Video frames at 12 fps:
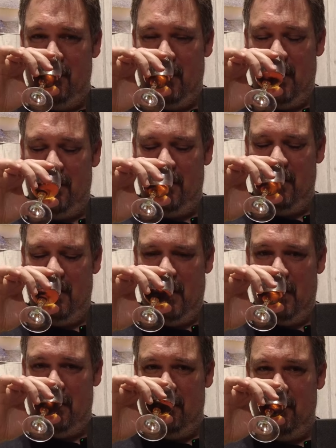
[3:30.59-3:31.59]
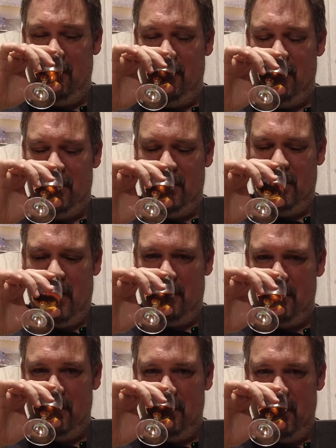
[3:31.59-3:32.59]
but other than that, this is an
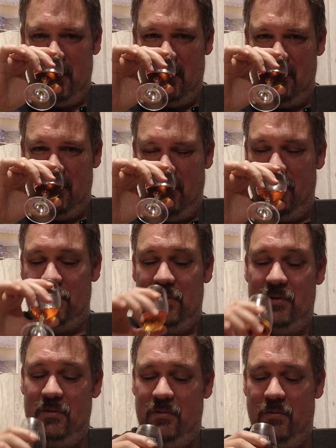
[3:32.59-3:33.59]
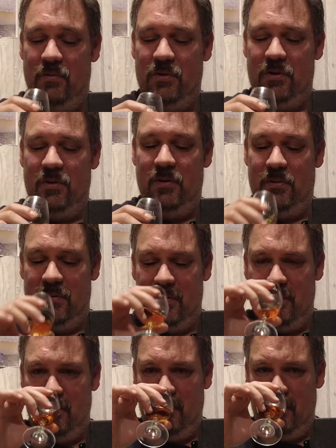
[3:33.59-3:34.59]
absolutely gorgeous, gorgeous nose.
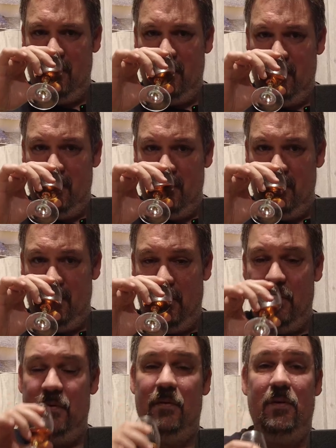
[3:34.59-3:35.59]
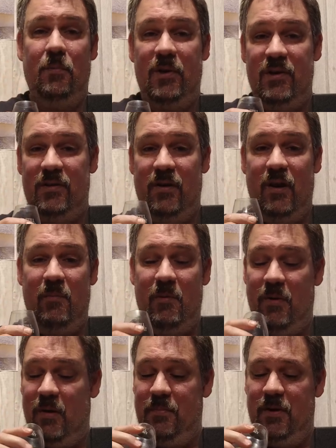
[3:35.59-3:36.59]
Perfect for the winter time, in
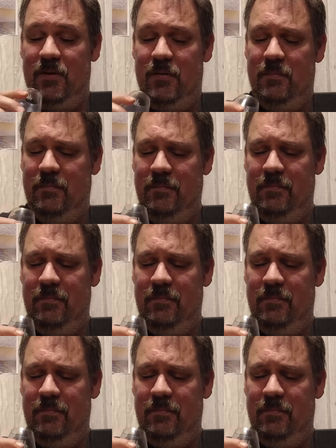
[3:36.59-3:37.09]
my opinion.